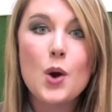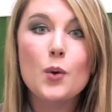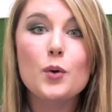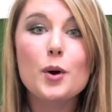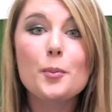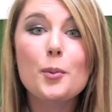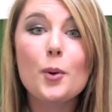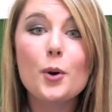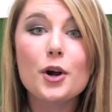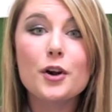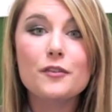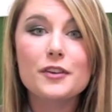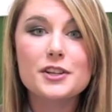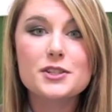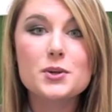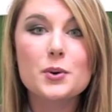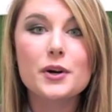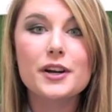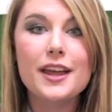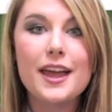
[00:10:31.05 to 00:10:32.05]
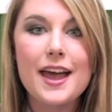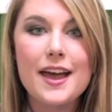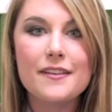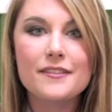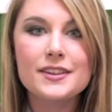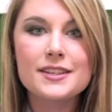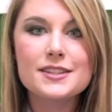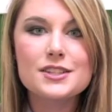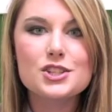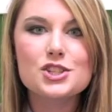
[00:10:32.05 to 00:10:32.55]
Reporter Victoria
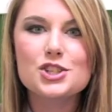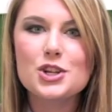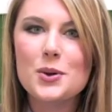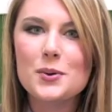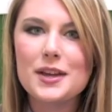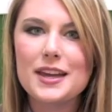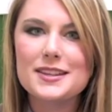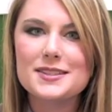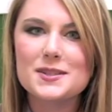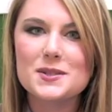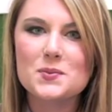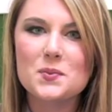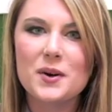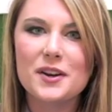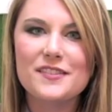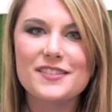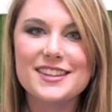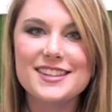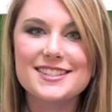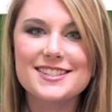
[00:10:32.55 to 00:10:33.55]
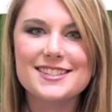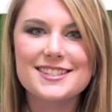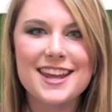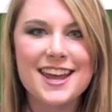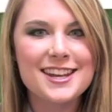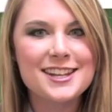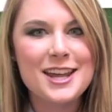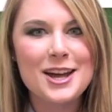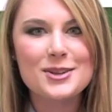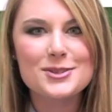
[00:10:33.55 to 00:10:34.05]
Evans showcases one of these
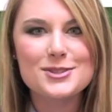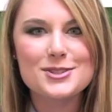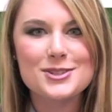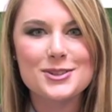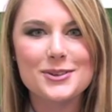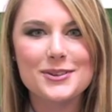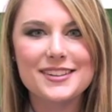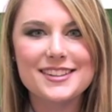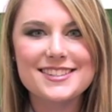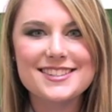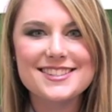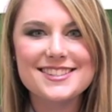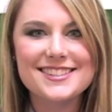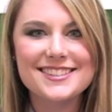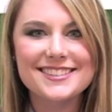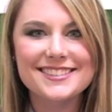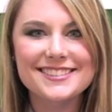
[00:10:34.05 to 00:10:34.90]
standout students.